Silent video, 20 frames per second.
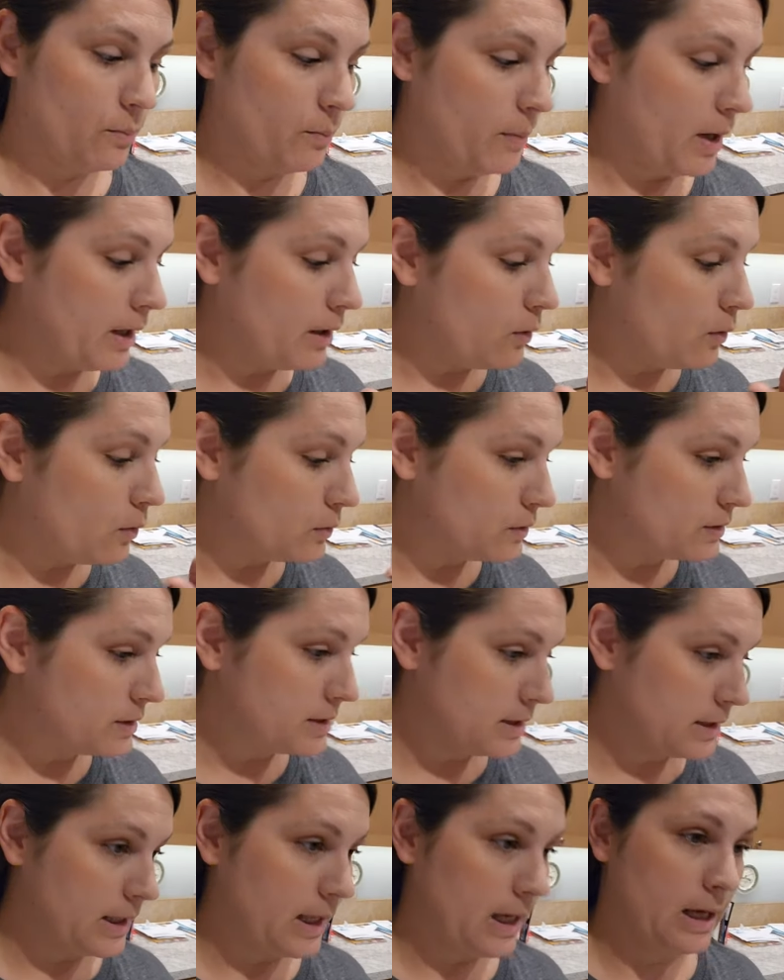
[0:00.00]
my goals
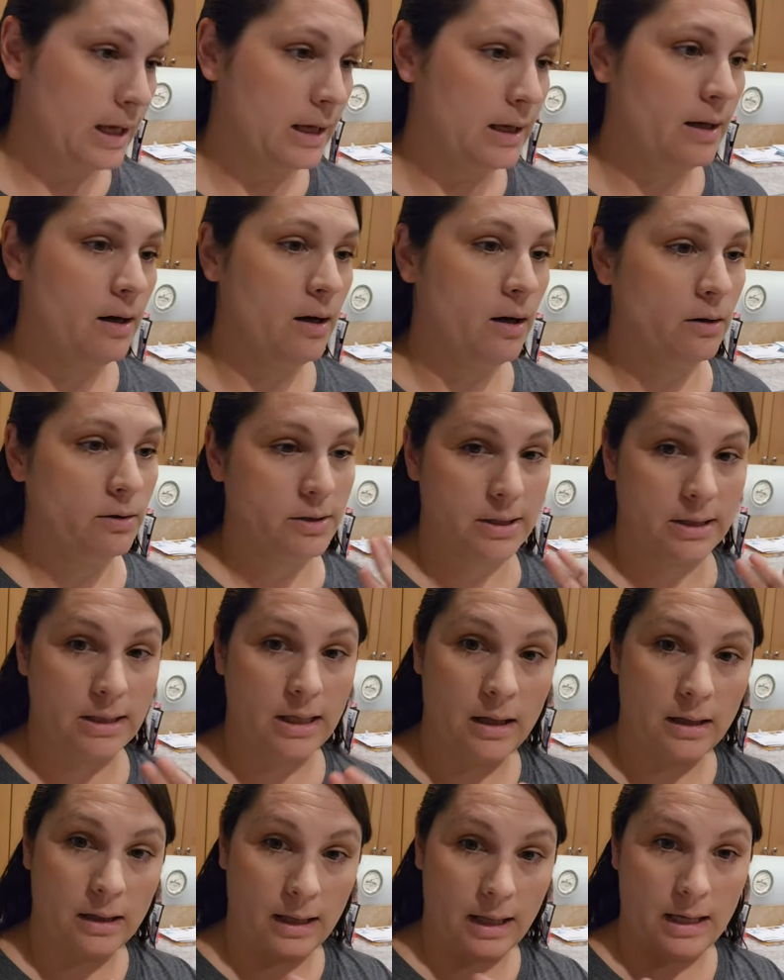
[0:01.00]
today are to
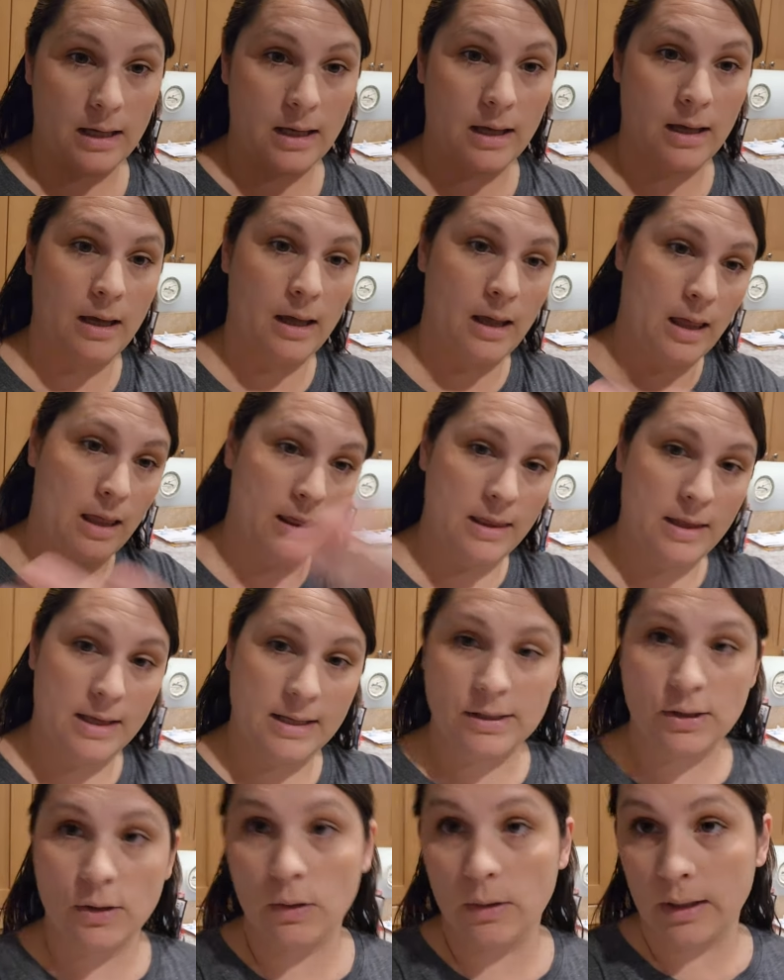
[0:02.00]
get like
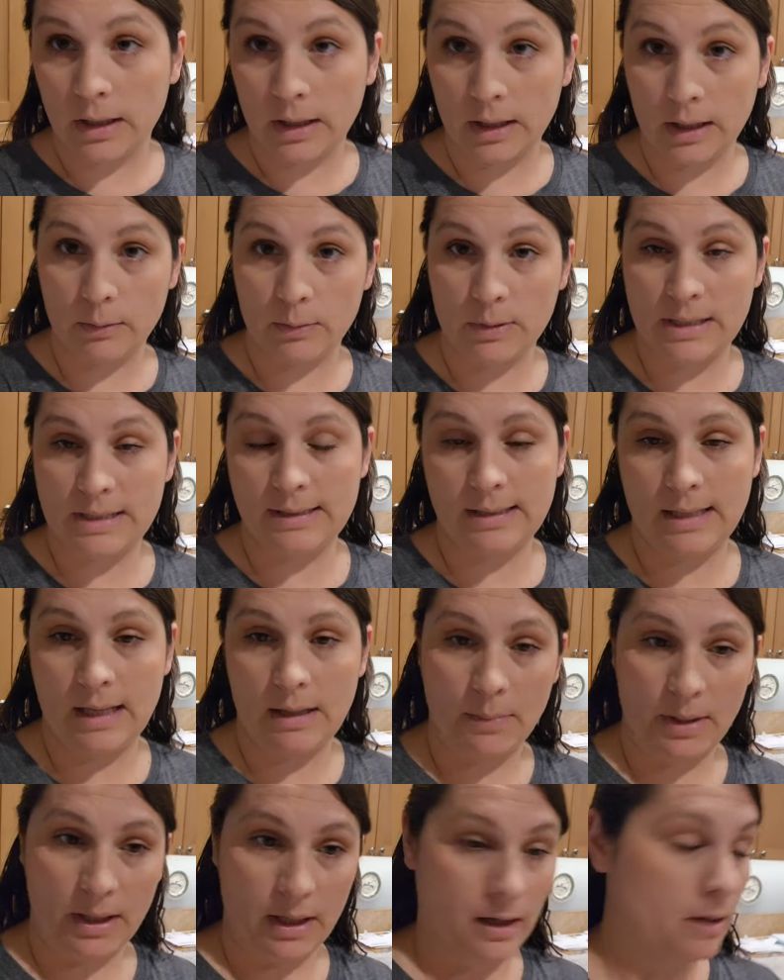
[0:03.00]
this whole area
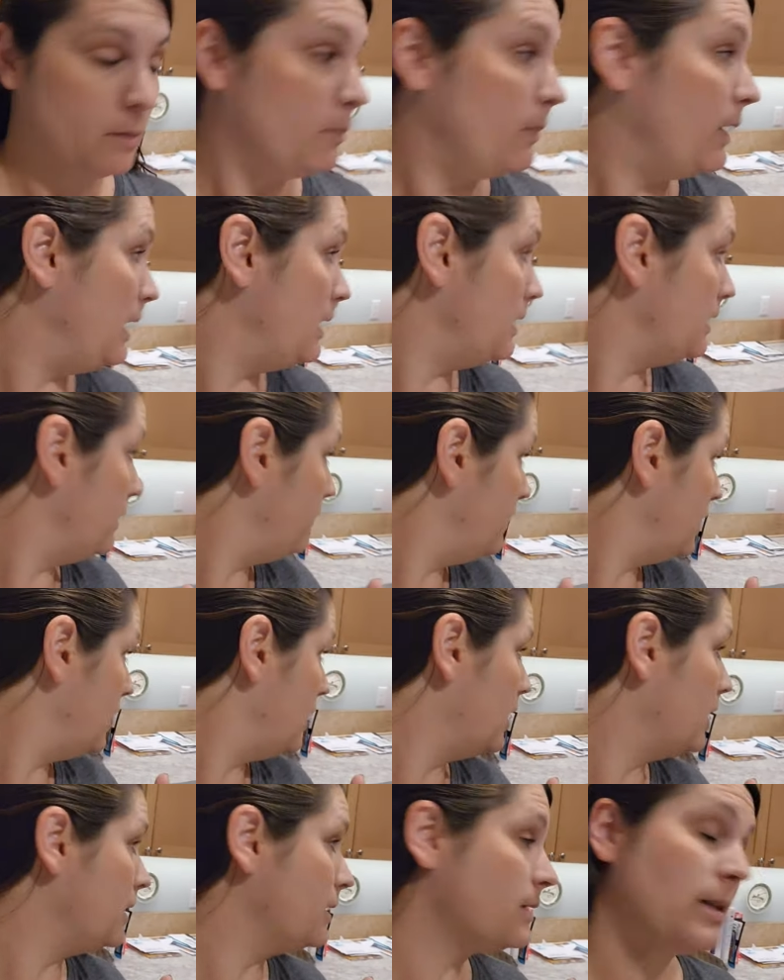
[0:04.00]
reset, my kind of main living
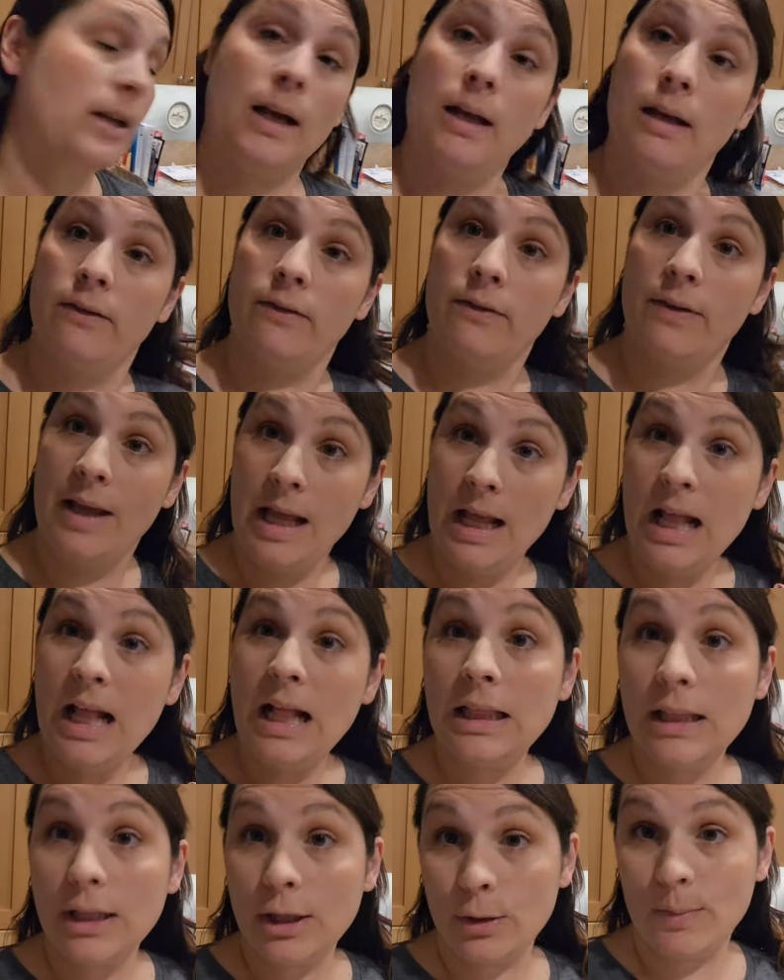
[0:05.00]
area. It's kind of
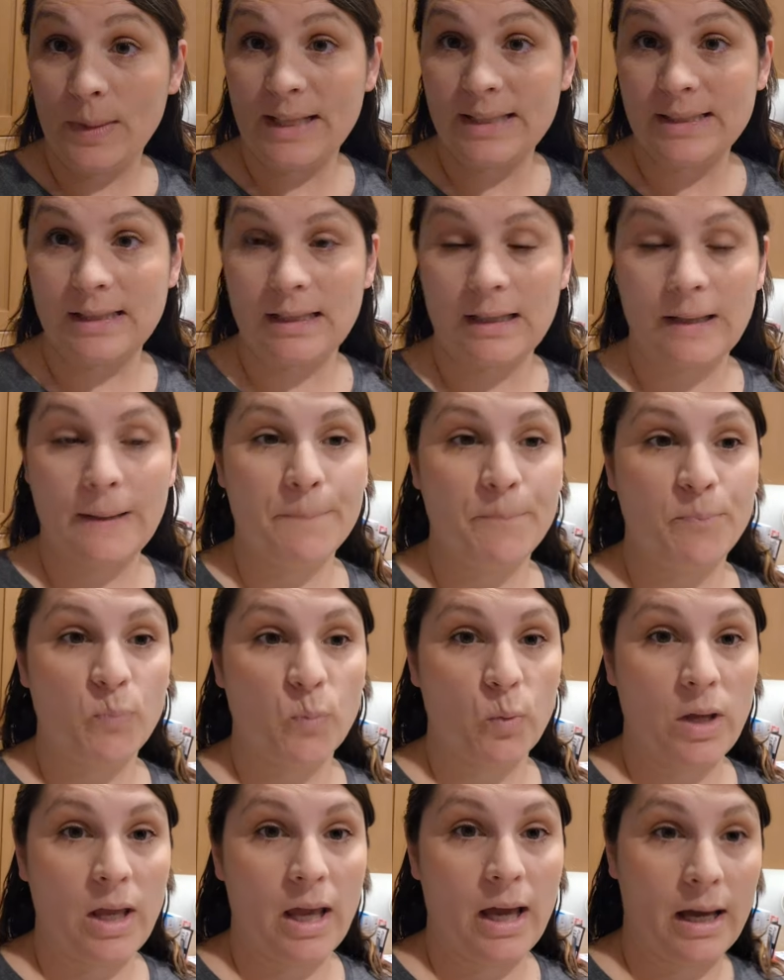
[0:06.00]
a little messy.
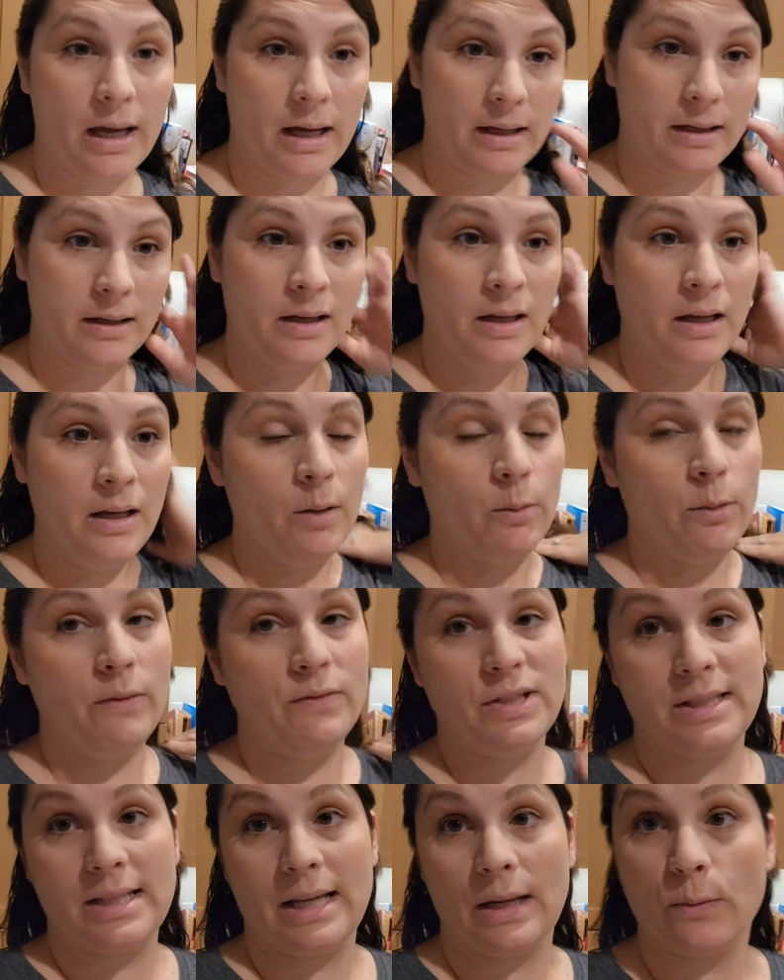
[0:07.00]
We had, we've
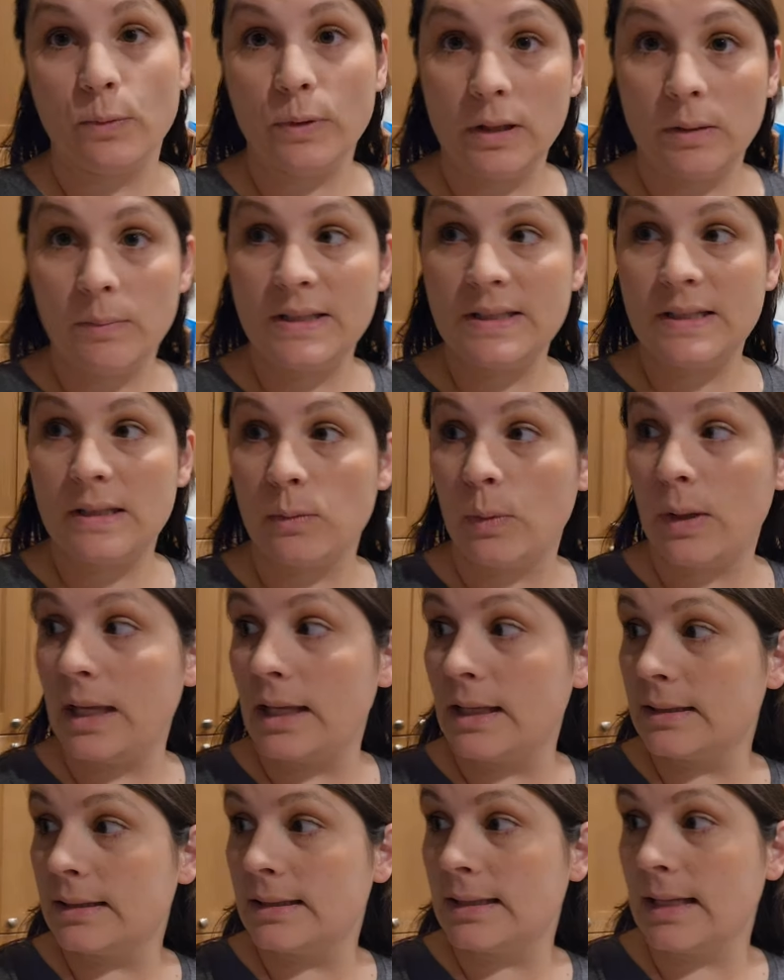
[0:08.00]
just had really busy
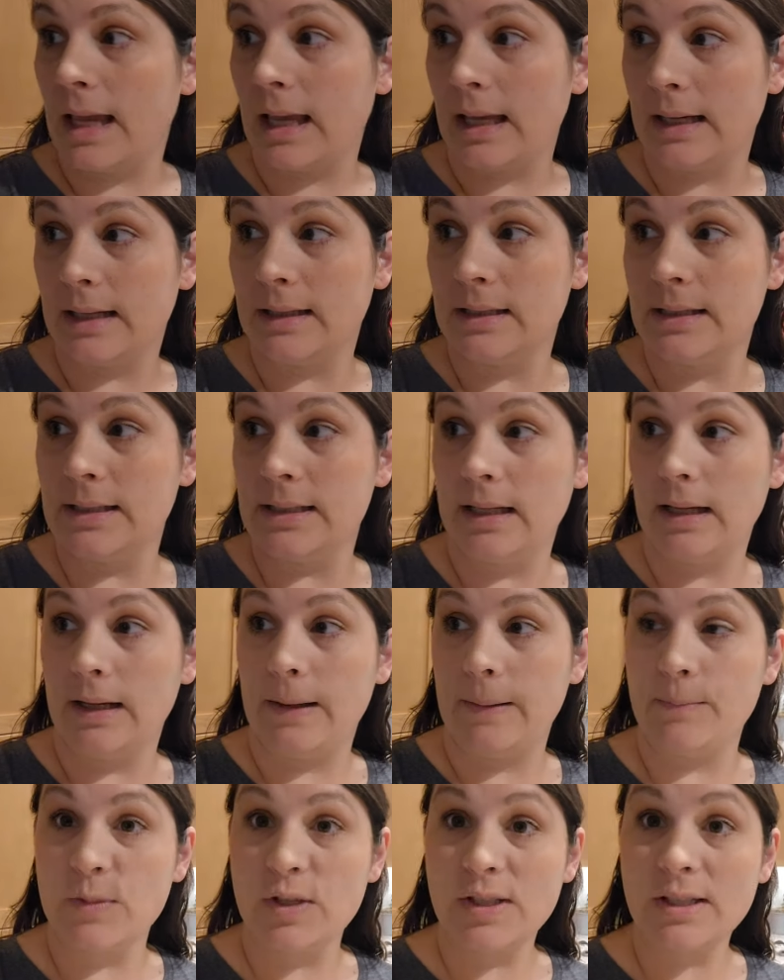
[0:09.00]
weeks, and
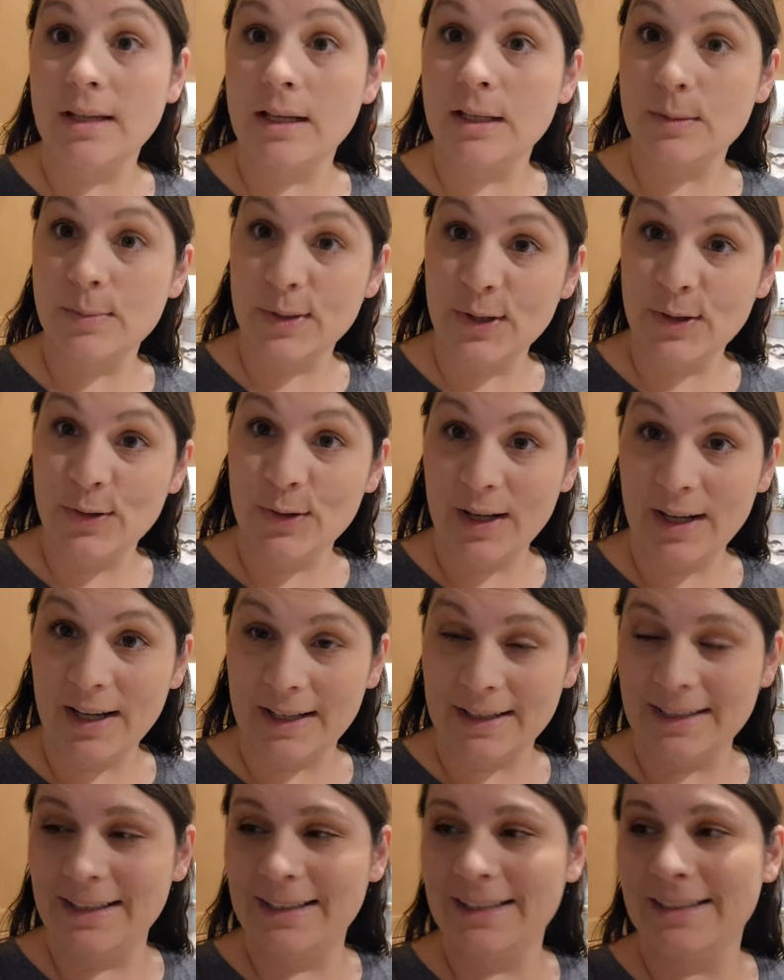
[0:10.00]
um, just a lot's been going
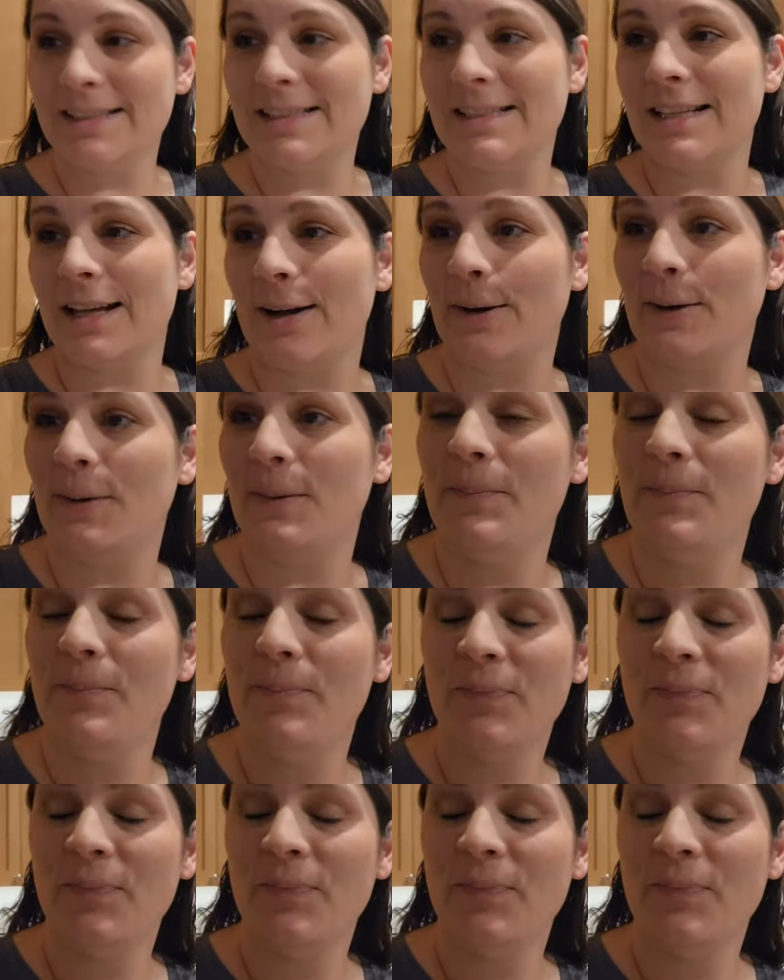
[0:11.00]
on. So,